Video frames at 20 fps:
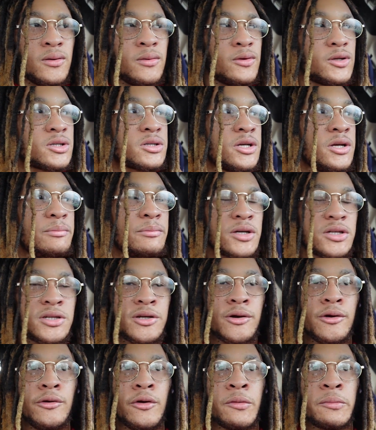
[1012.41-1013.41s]
Seat
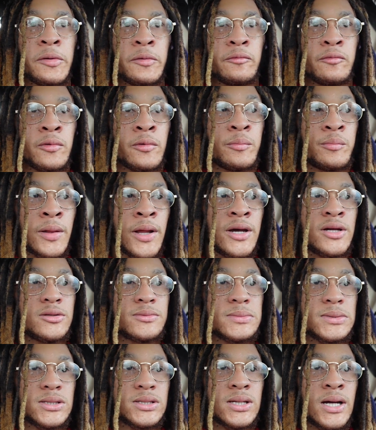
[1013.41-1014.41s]
material
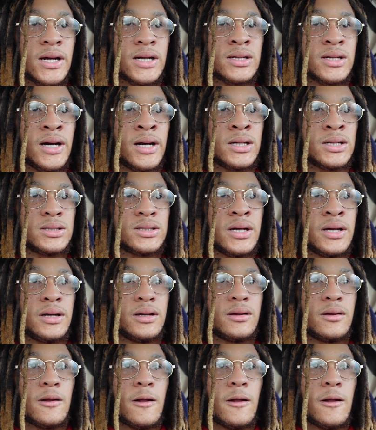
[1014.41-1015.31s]
replacements, I can kind of say.